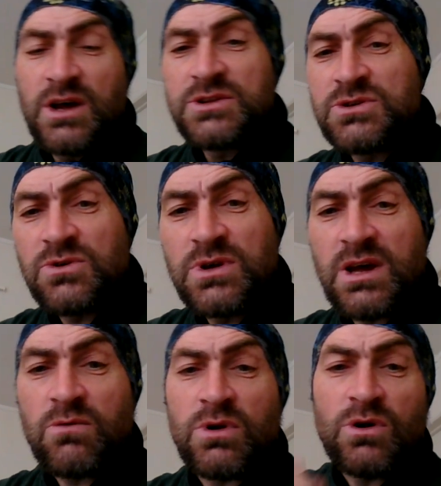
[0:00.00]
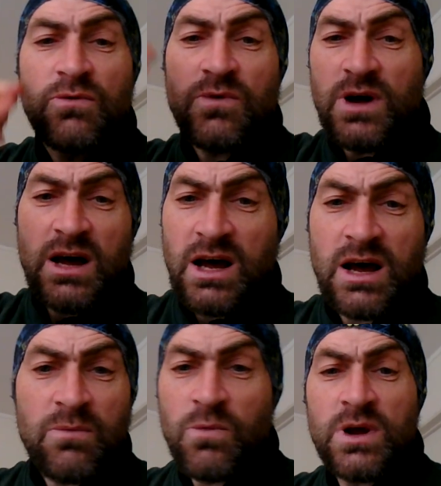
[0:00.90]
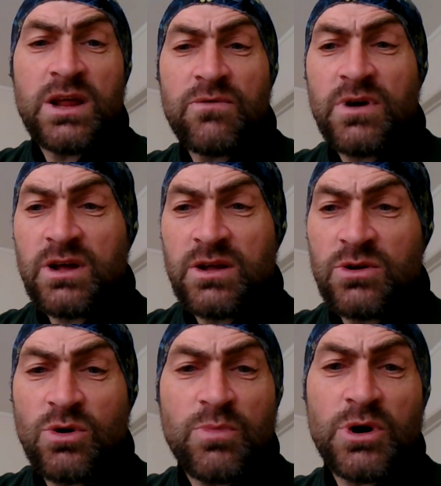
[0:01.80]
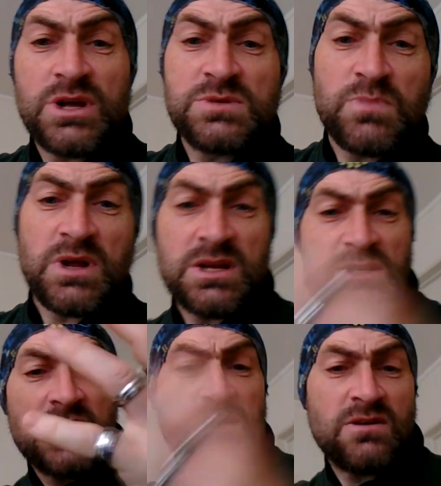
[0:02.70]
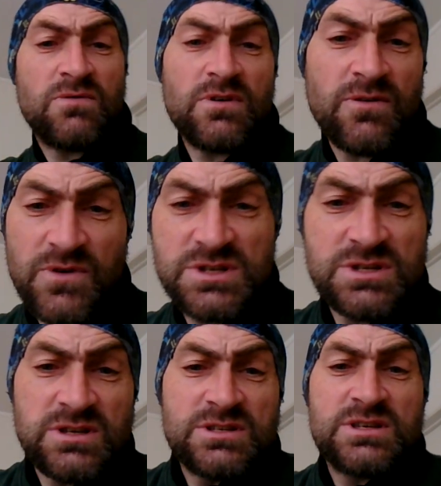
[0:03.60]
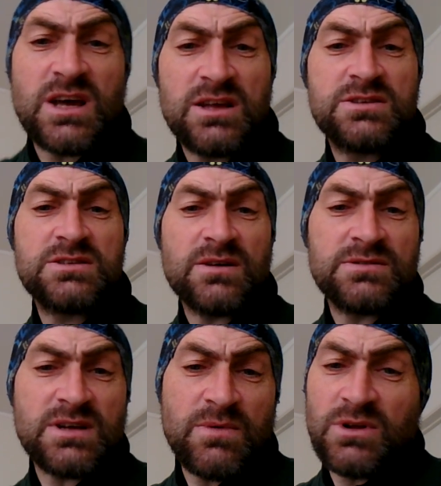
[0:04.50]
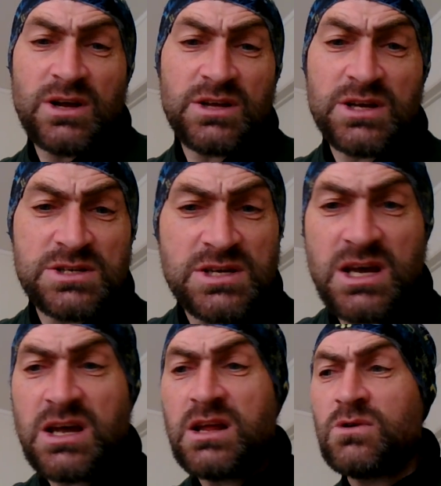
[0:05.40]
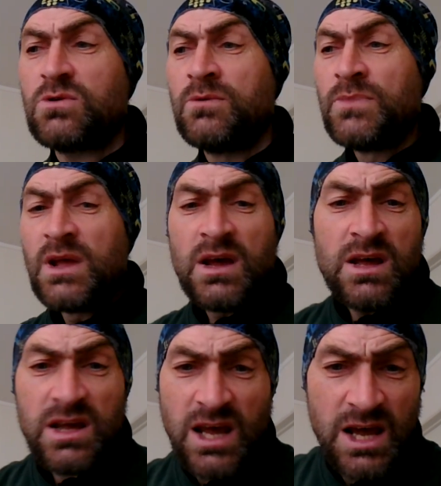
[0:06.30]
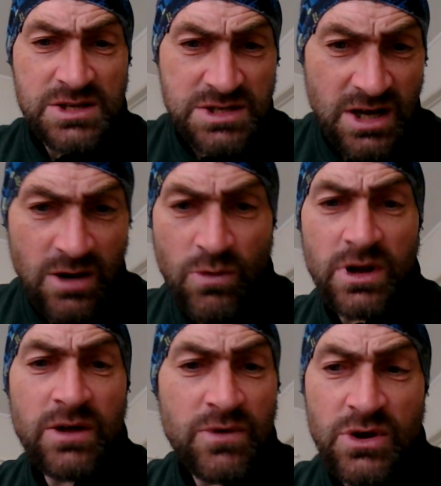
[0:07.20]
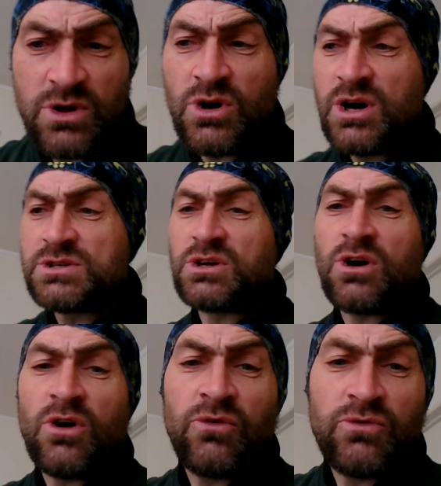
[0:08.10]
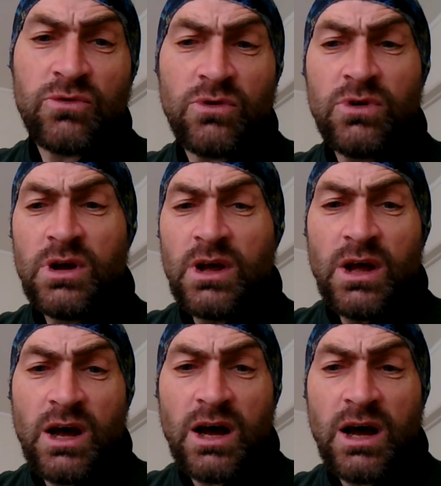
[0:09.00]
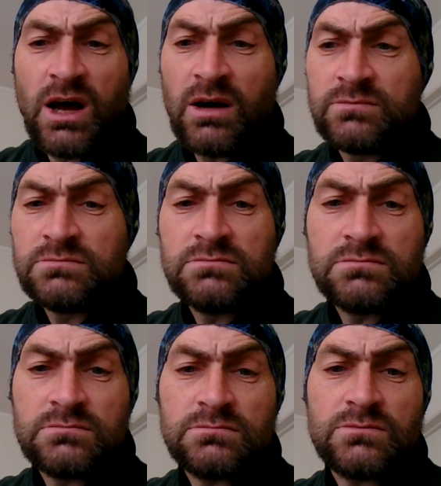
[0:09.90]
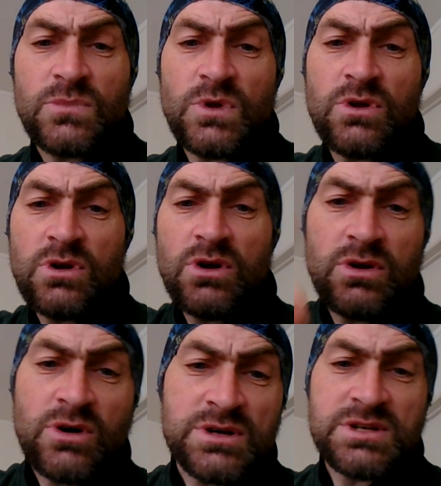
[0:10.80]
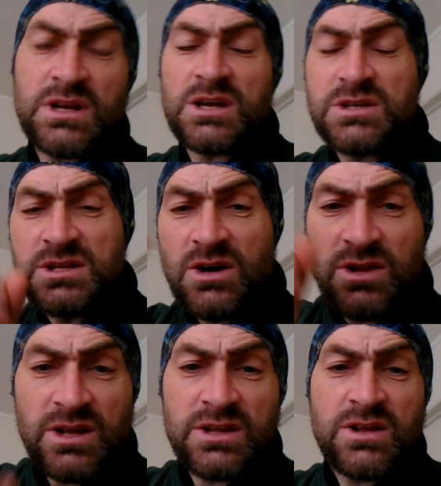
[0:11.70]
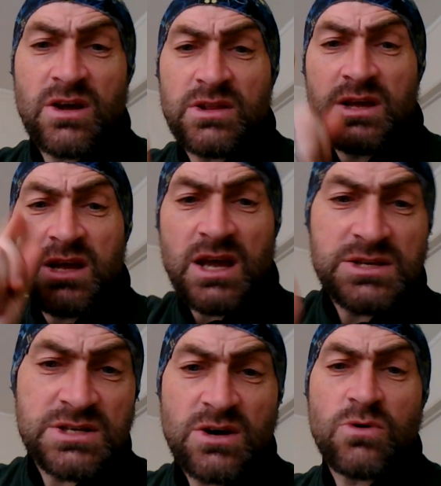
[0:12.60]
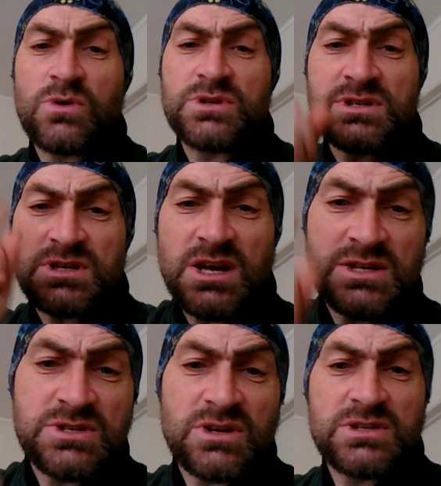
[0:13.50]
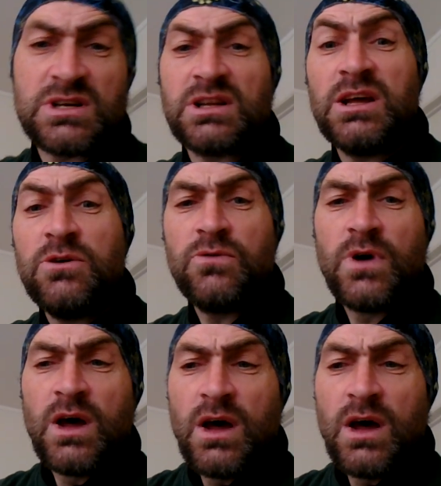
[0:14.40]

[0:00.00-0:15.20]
to get rid of whatever your body's been attacked. If it's, say, something like nicotine or cancer, whatever you guys are going through, you know, you guys can actually tell that cancer or disease to leave.